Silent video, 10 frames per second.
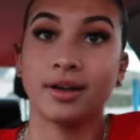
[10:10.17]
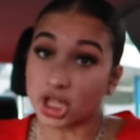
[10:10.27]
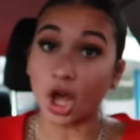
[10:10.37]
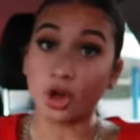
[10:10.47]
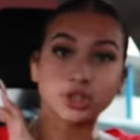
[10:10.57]

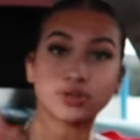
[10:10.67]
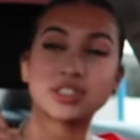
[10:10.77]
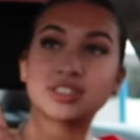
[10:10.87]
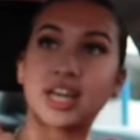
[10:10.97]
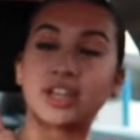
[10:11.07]
So the
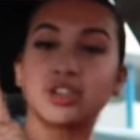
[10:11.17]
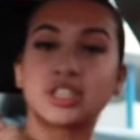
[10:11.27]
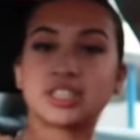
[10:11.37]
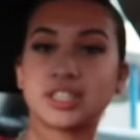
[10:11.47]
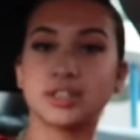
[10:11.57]
reason that you
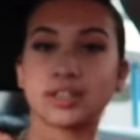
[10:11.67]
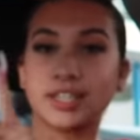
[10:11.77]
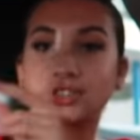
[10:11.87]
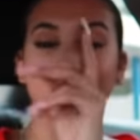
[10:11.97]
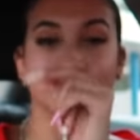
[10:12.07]
can see the
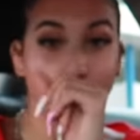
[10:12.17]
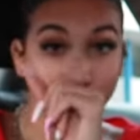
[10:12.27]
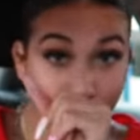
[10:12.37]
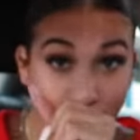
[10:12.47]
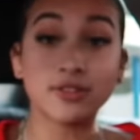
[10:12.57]
lights on the
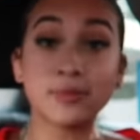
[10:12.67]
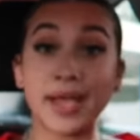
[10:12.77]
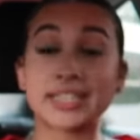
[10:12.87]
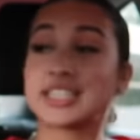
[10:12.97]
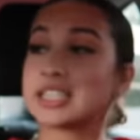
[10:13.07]
roof of the
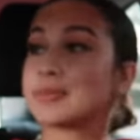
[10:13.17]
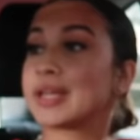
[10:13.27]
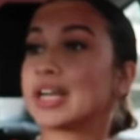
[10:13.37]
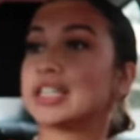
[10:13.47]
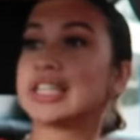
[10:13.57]
back seat is
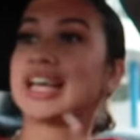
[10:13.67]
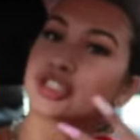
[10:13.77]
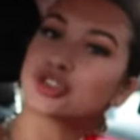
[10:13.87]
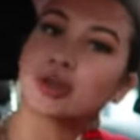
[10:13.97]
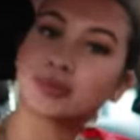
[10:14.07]
because the
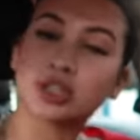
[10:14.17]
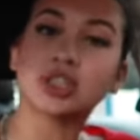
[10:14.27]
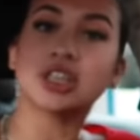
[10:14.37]
strips are